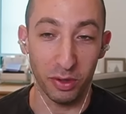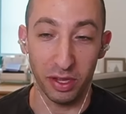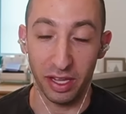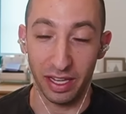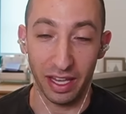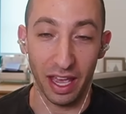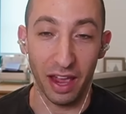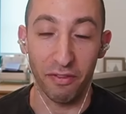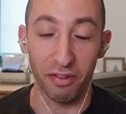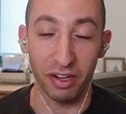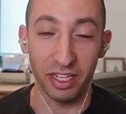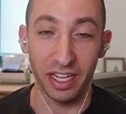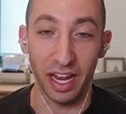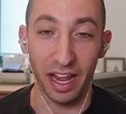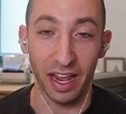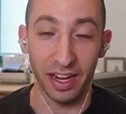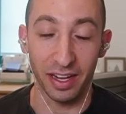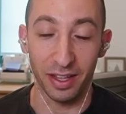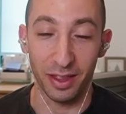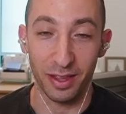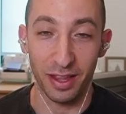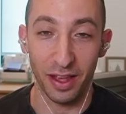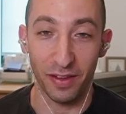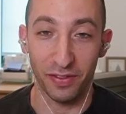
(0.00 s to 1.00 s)
Like every
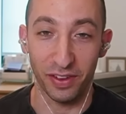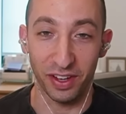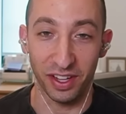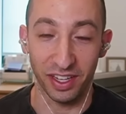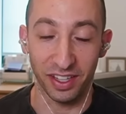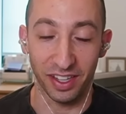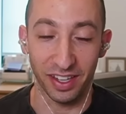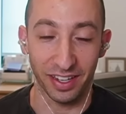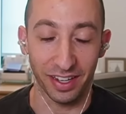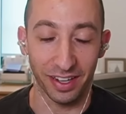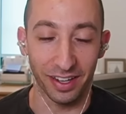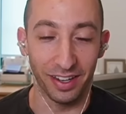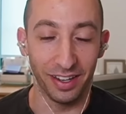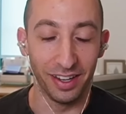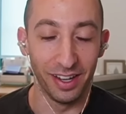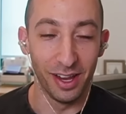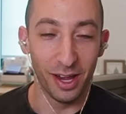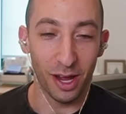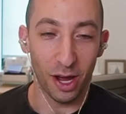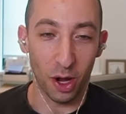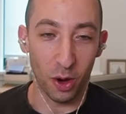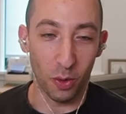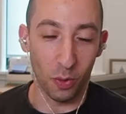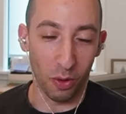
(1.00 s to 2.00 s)
day, it's definitely like
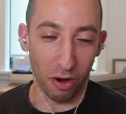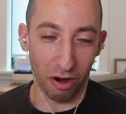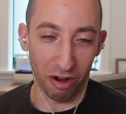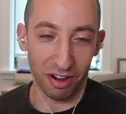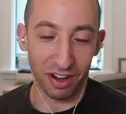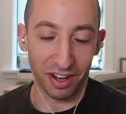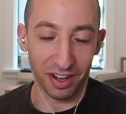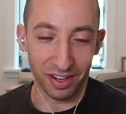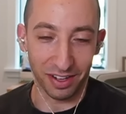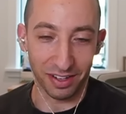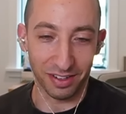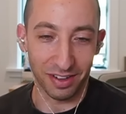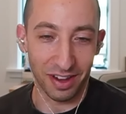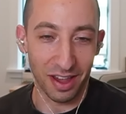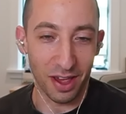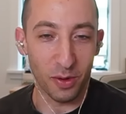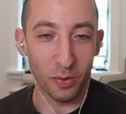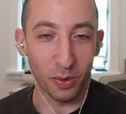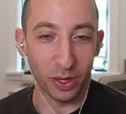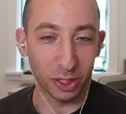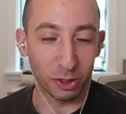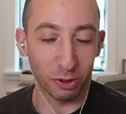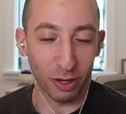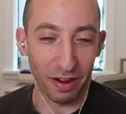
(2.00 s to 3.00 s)
a worry
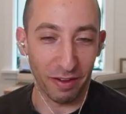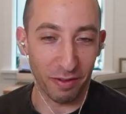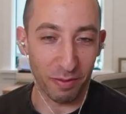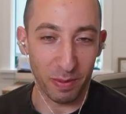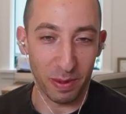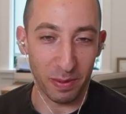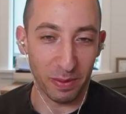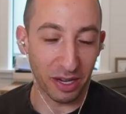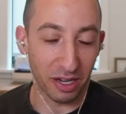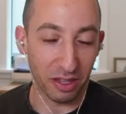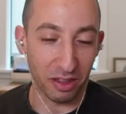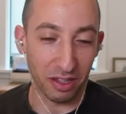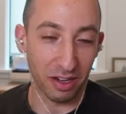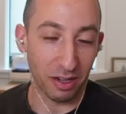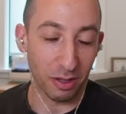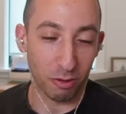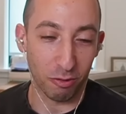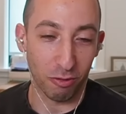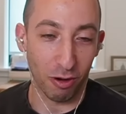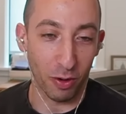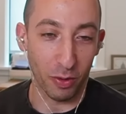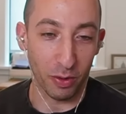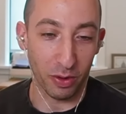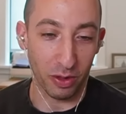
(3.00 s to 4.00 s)
and what drives me, because it is
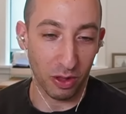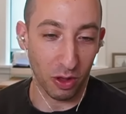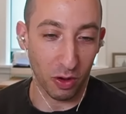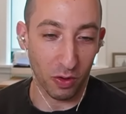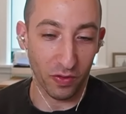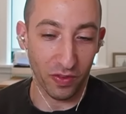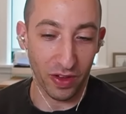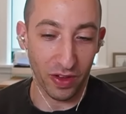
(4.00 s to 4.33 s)
growing so